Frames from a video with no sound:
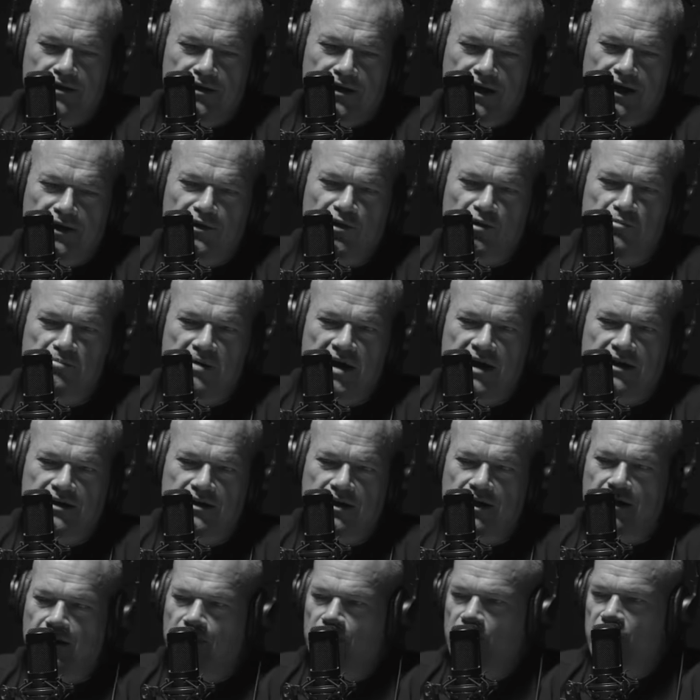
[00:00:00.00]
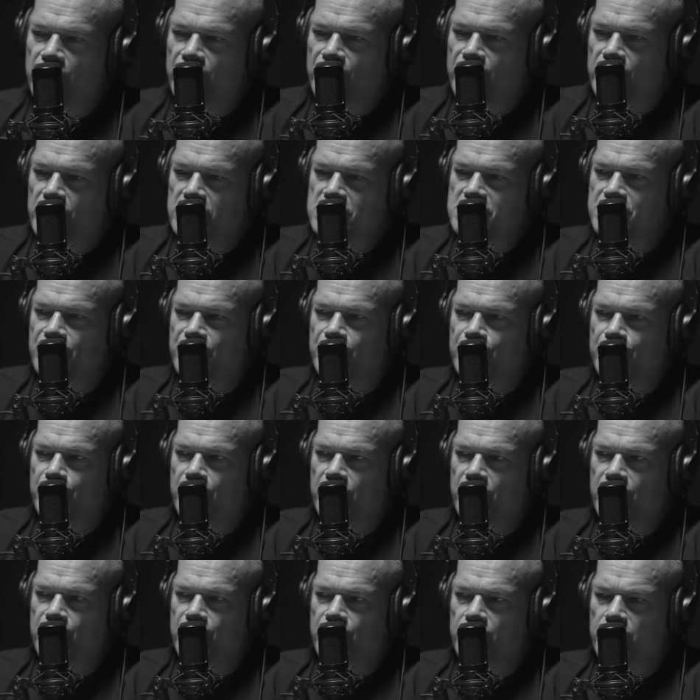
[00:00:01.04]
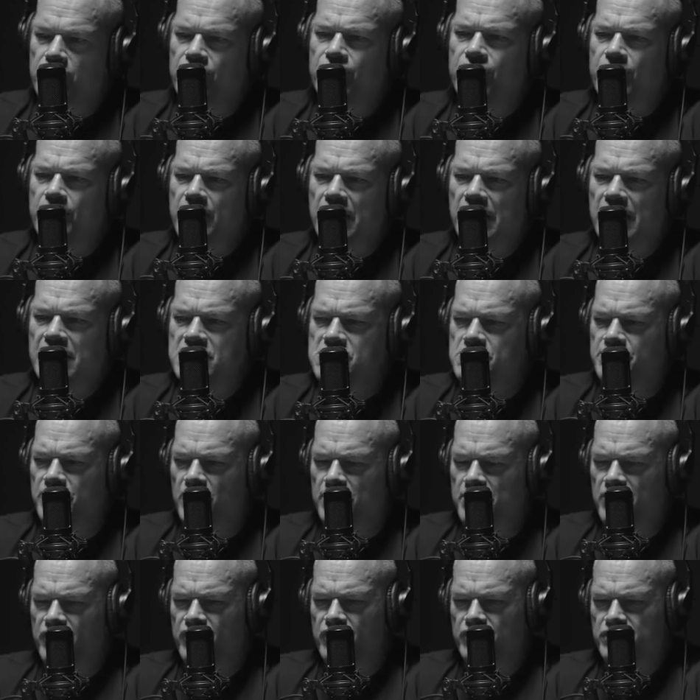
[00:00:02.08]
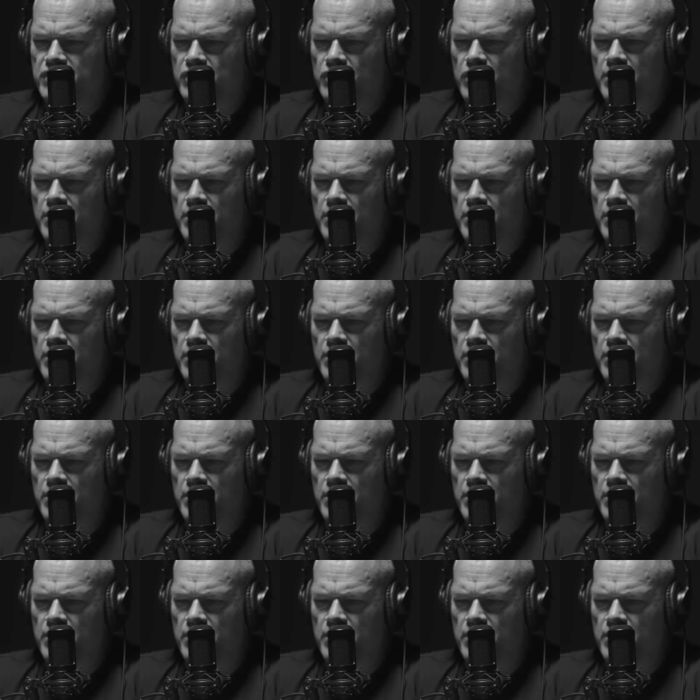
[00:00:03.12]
I look back now, and from my last deployment to